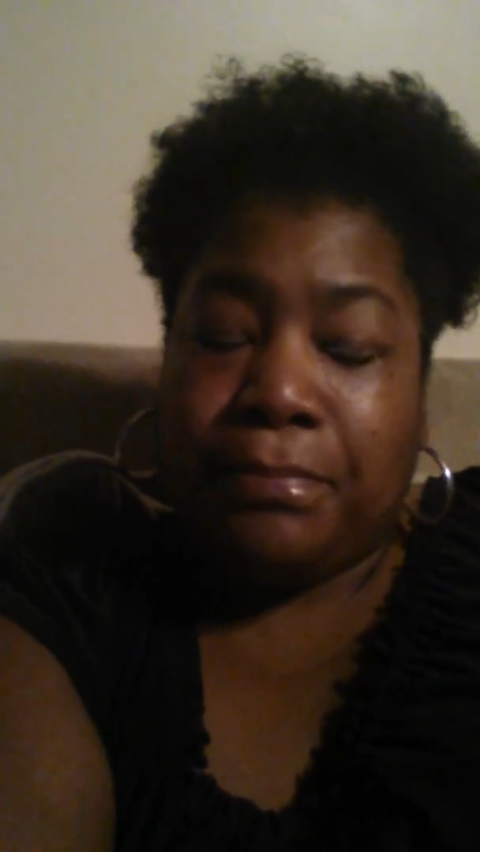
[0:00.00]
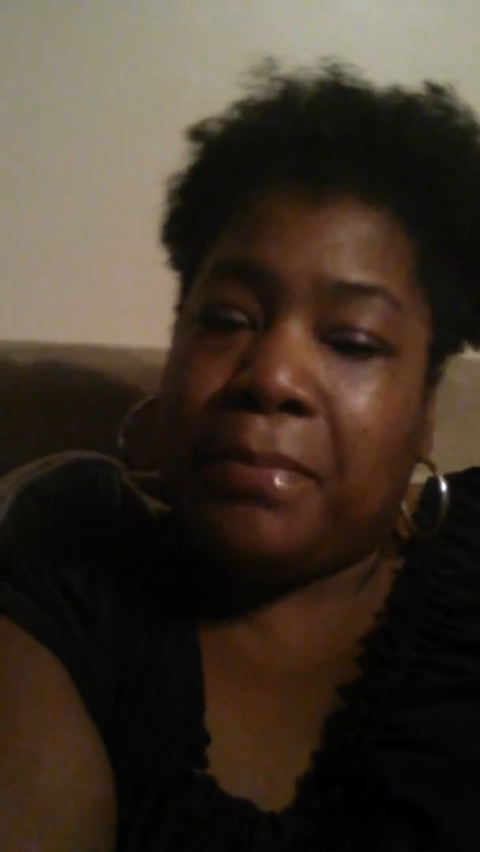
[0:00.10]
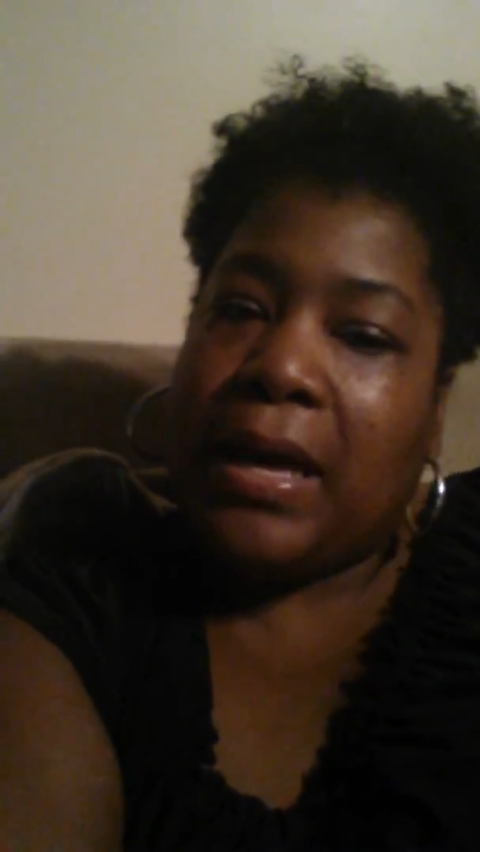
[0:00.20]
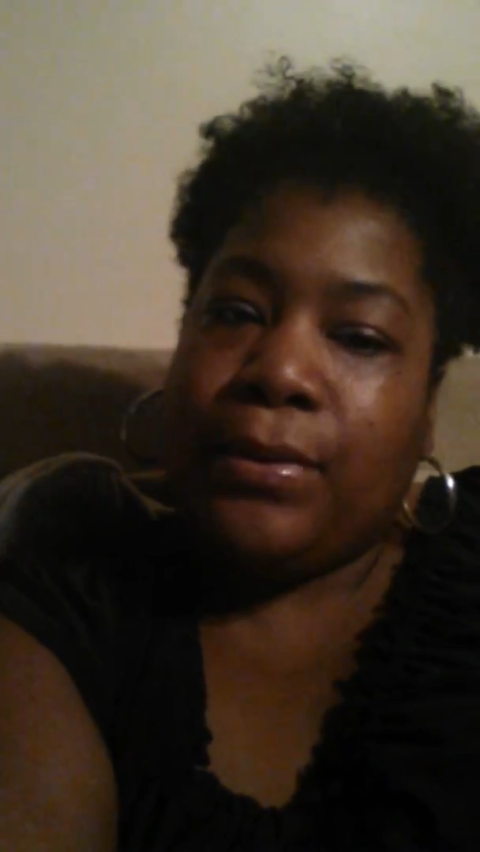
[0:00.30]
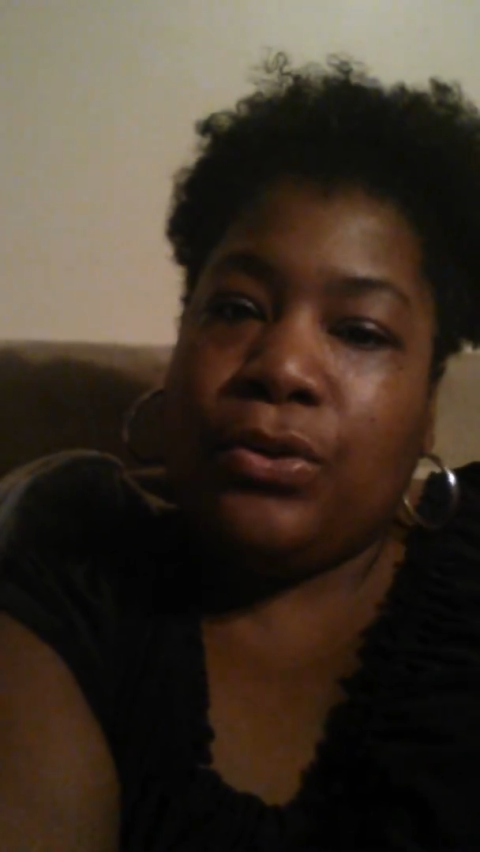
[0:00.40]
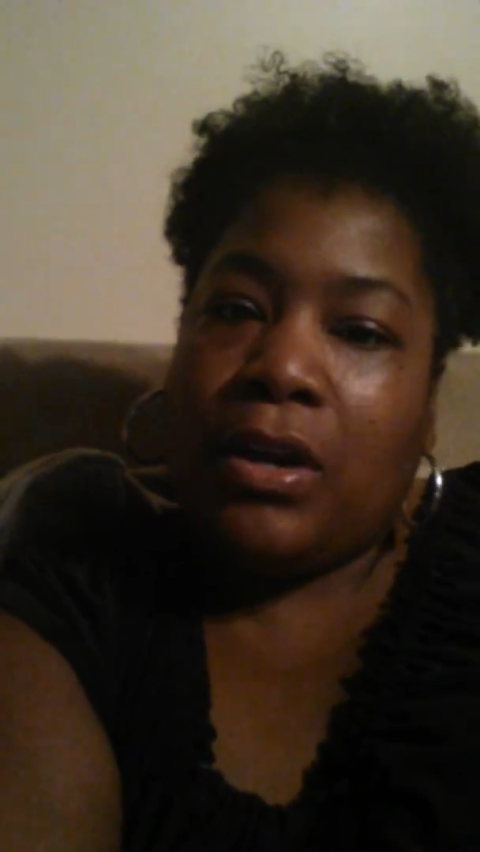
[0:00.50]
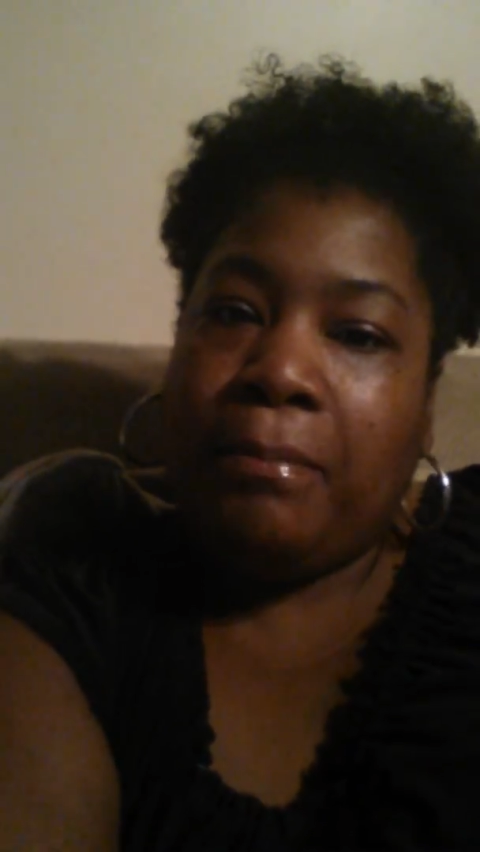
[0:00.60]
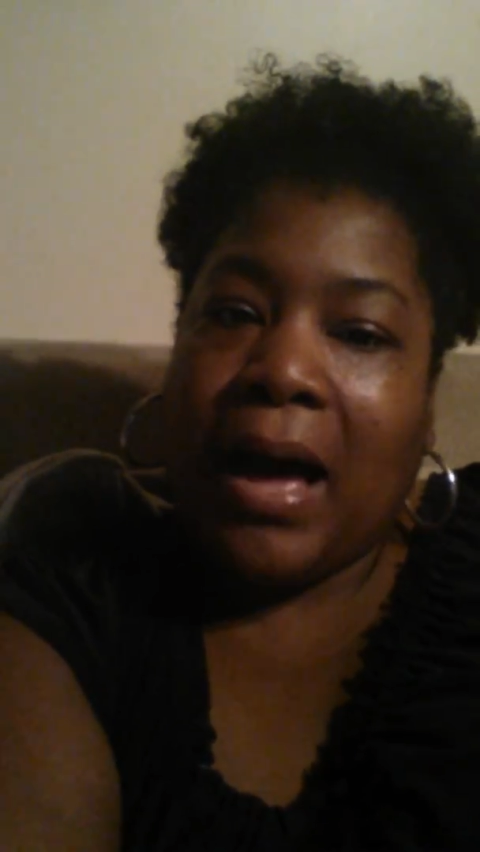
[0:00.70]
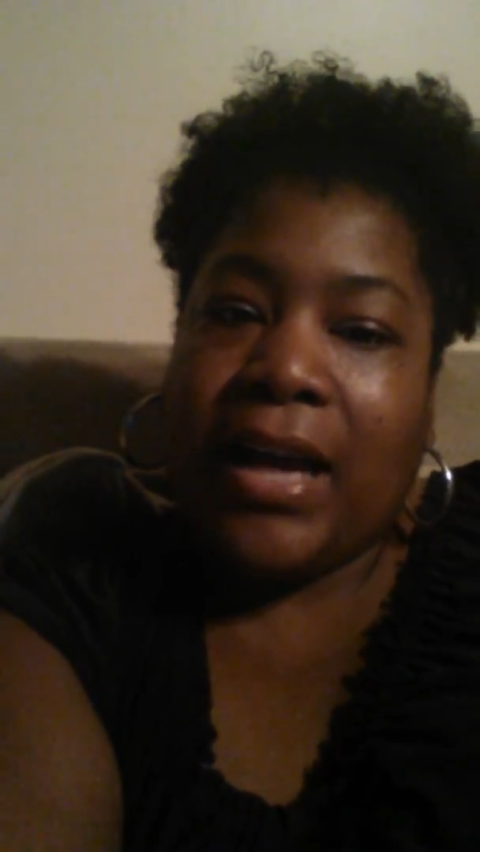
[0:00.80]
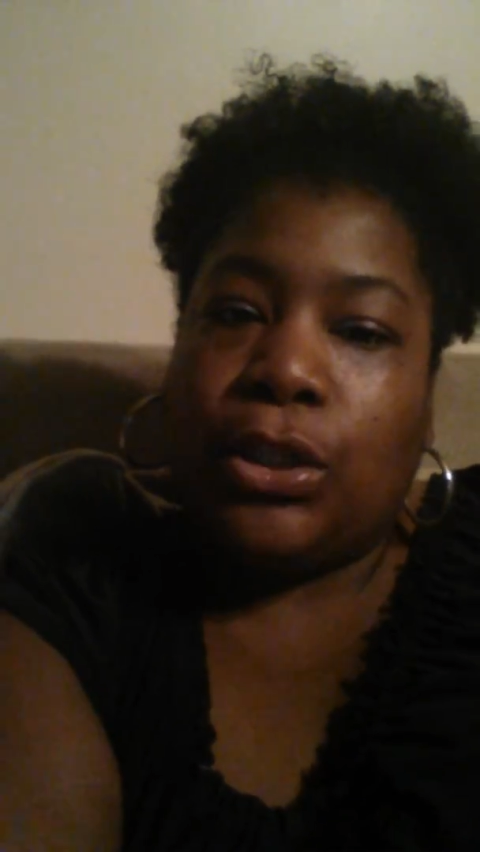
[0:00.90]
but maybe you could
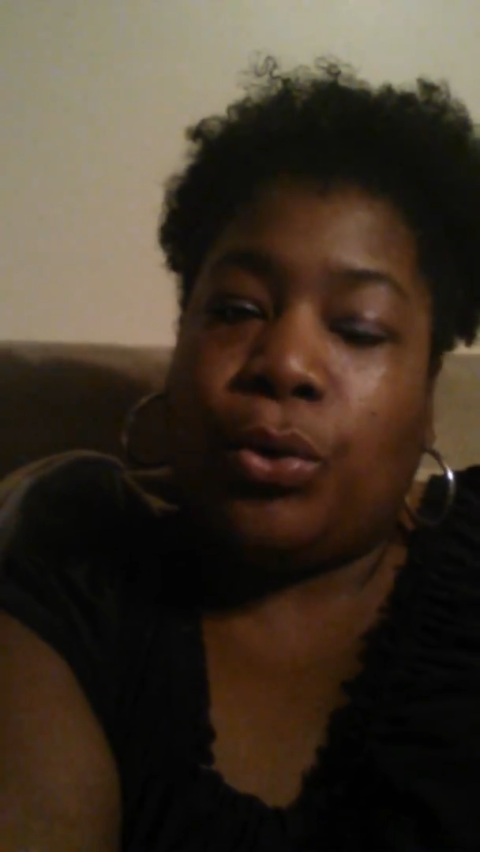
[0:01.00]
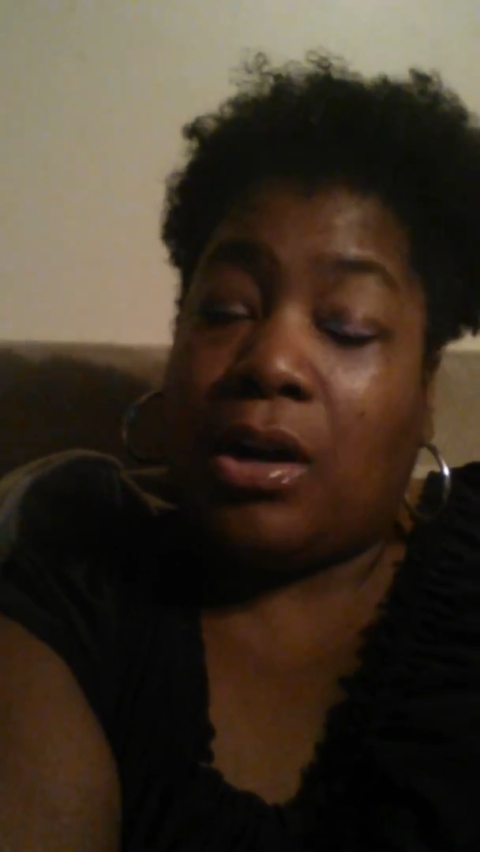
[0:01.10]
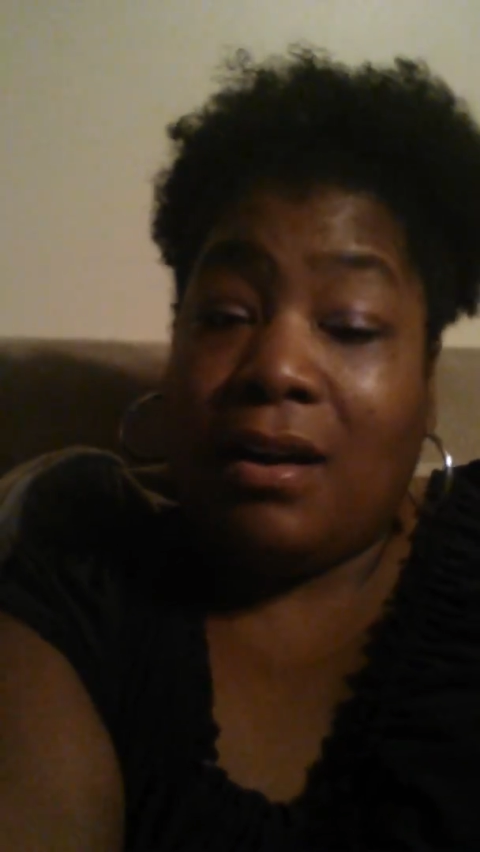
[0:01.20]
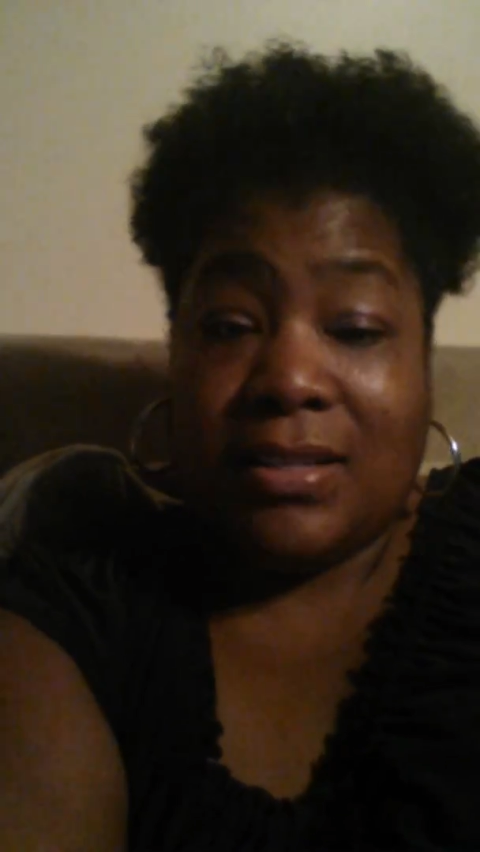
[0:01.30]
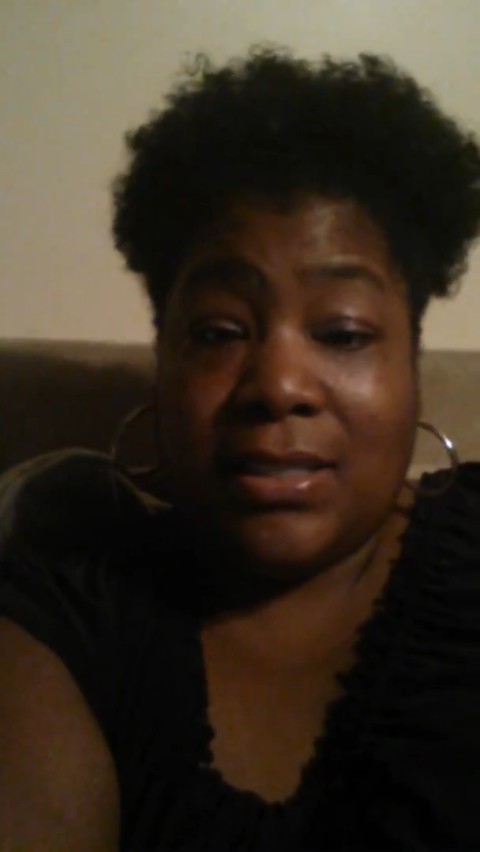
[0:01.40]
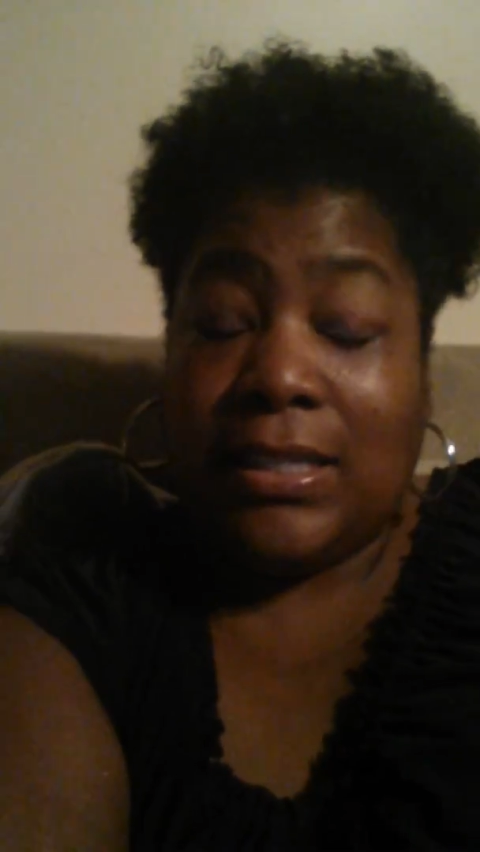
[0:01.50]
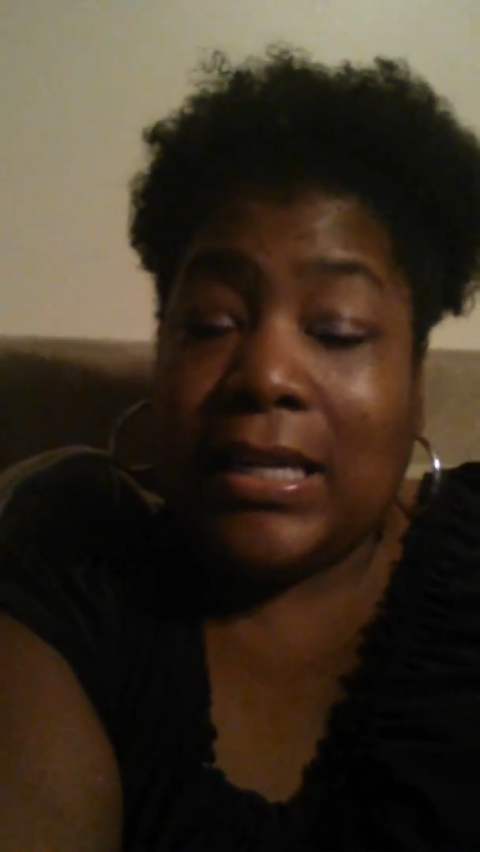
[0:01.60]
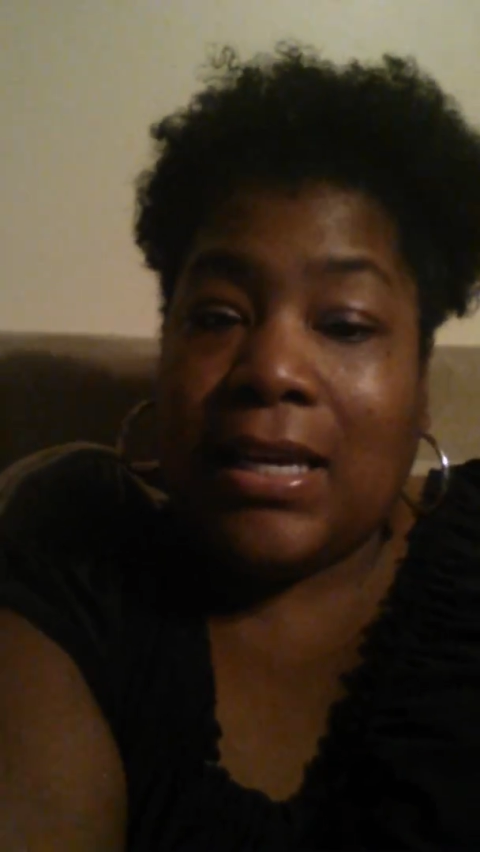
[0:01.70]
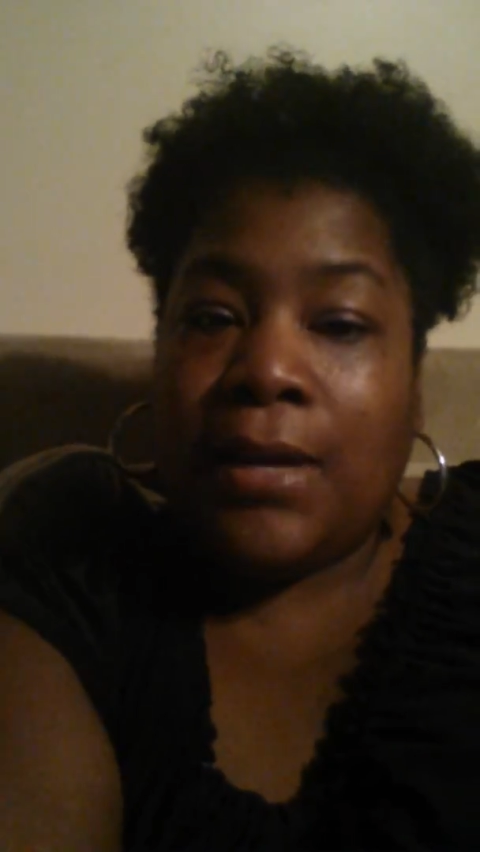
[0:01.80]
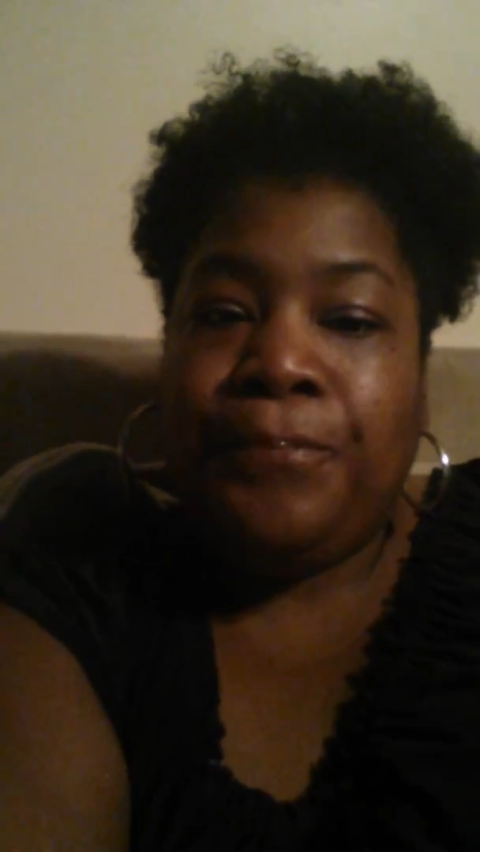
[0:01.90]
buy a lower cost
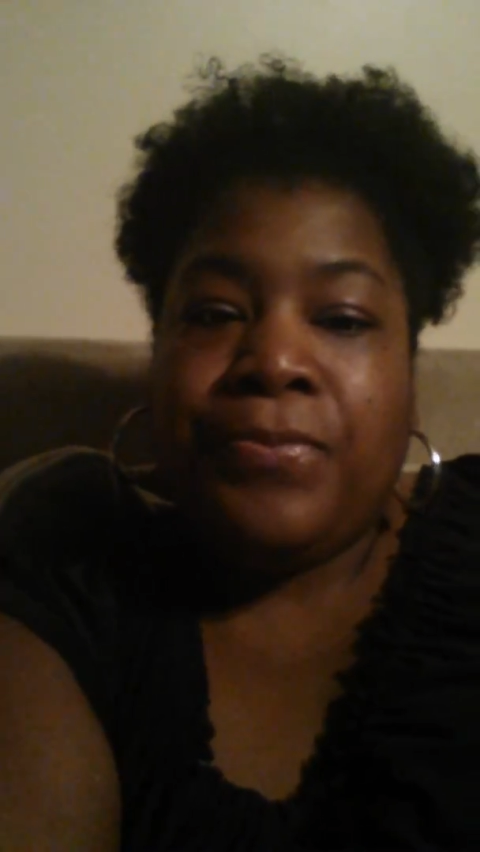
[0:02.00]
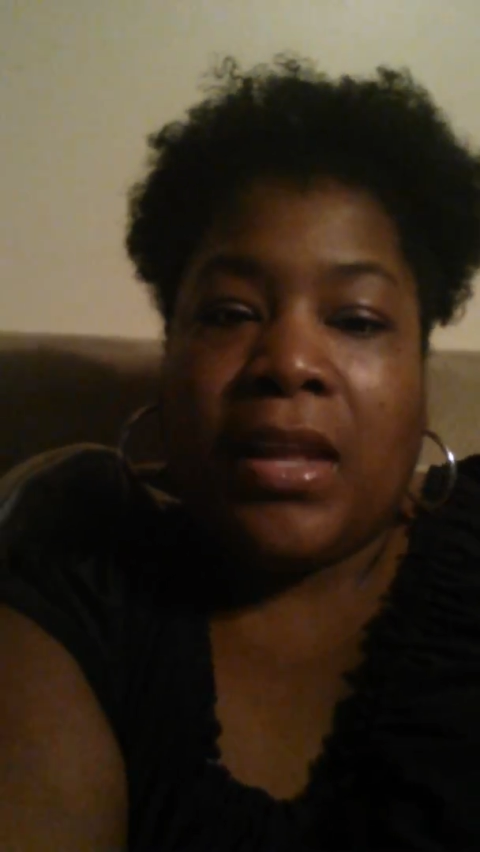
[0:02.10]
CD